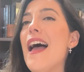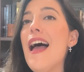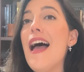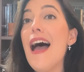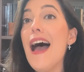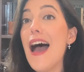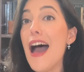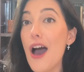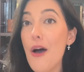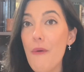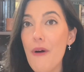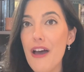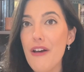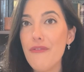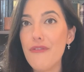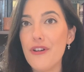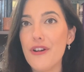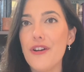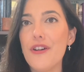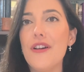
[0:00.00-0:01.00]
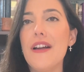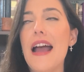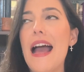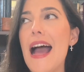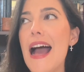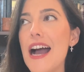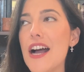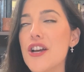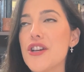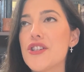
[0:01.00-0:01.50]
However,
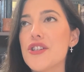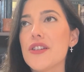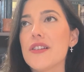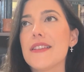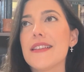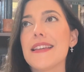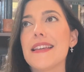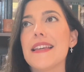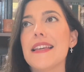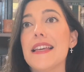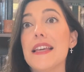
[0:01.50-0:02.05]
actually,